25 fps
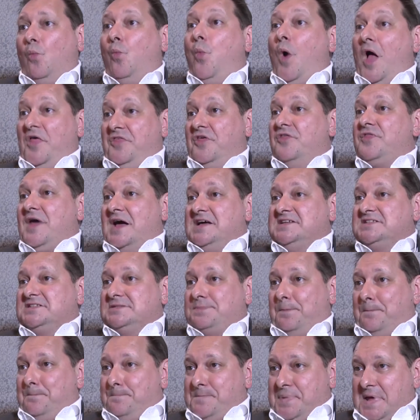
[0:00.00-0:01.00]
Whether
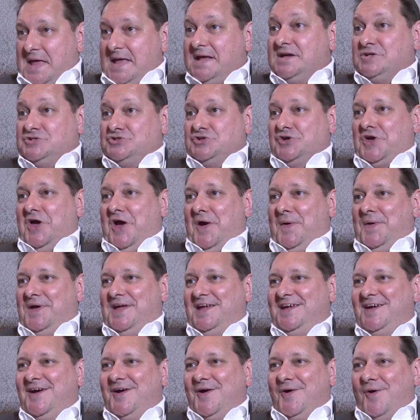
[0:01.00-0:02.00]
that's peak
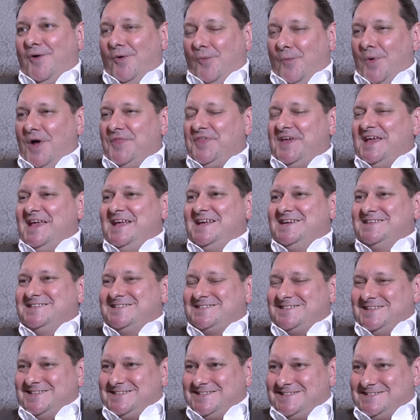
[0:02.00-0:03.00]
Jokowi or whether he
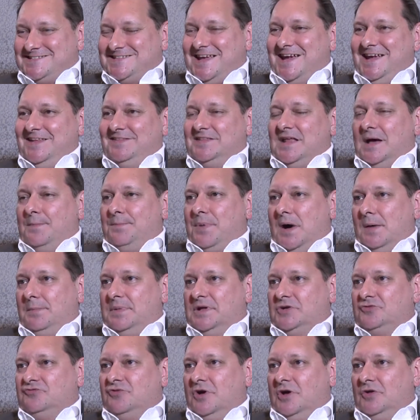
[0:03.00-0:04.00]
can sustain that
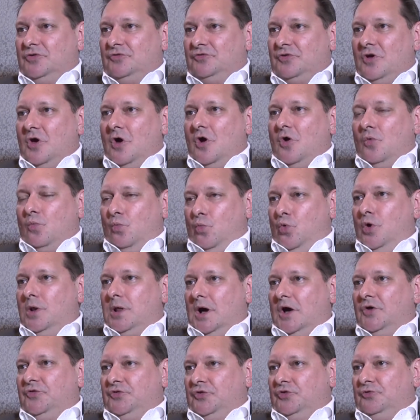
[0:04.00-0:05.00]
public trust
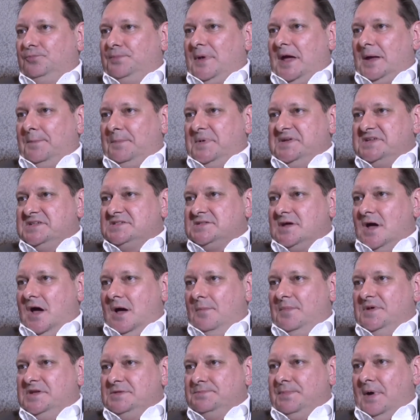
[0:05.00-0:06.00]
will, I suspect, be
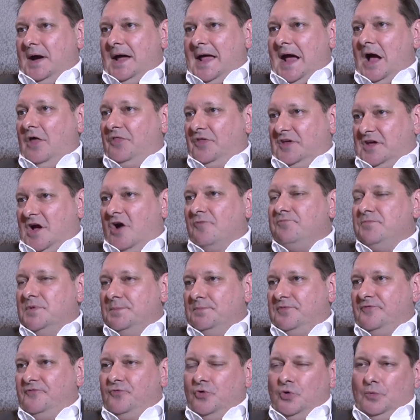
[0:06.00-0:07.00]
determined by how the
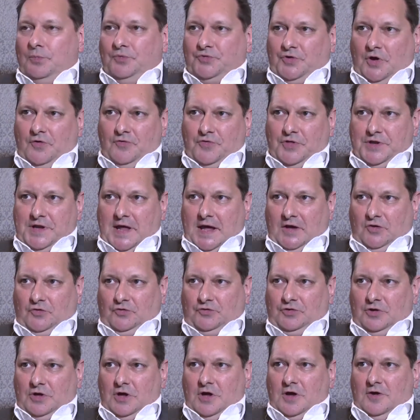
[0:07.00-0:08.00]
government performs over the
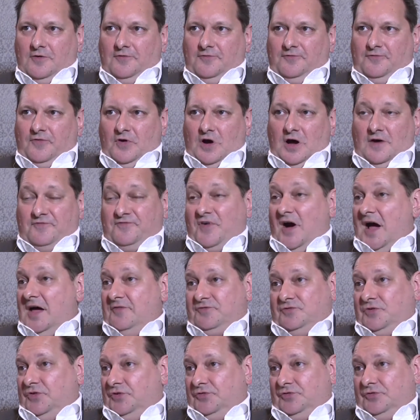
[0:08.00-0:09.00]
next
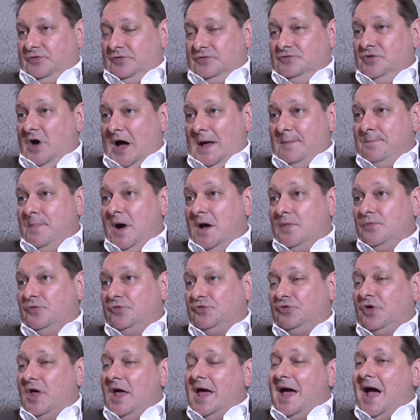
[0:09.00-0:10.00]
5 to 9
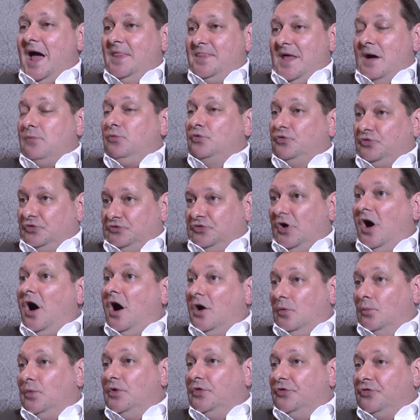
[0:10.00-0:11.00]
months. And that will
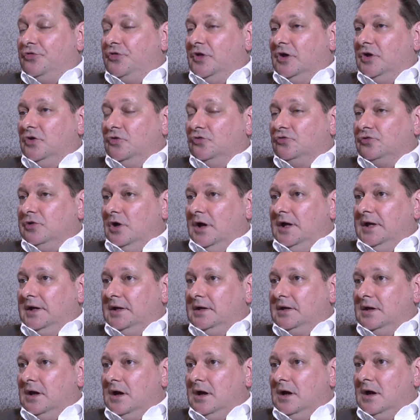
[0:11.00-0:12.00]
start with things
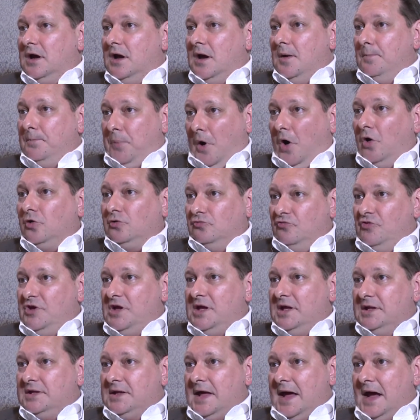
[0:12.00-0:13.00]
like
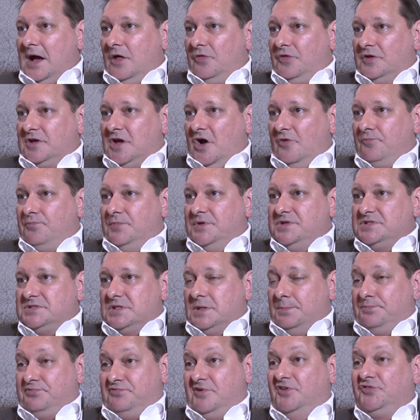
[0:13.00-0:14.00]
Polri and how the government,
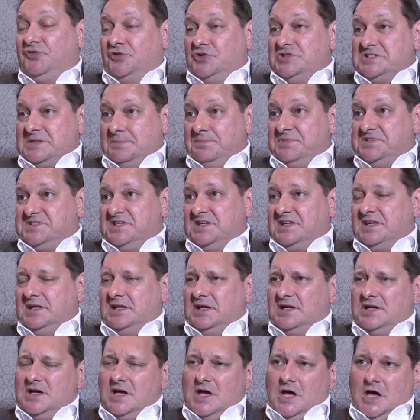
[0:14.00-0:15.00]
and the president in
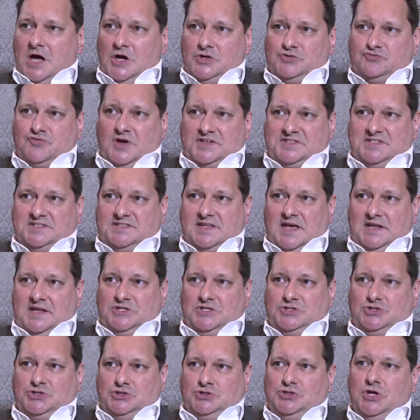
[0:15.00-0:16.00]
particular, addresses
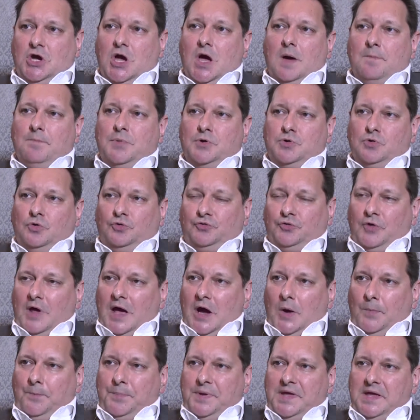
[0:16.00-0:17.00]
issue, but also
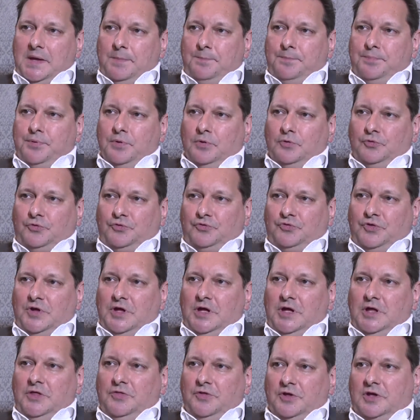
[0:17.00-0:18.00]
how people
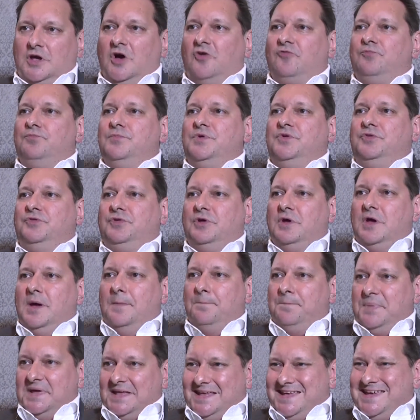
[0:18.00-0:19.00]
see the government
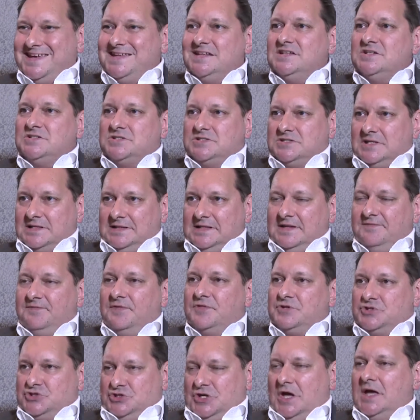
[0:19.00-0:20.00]
begin to
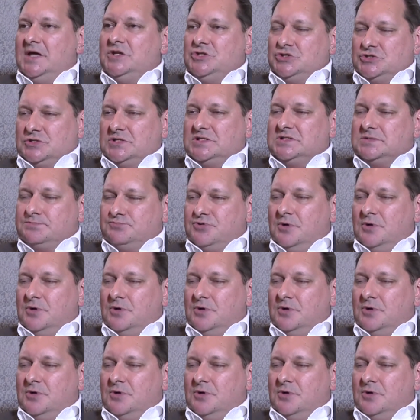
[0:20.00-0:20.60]
deliver the change that it's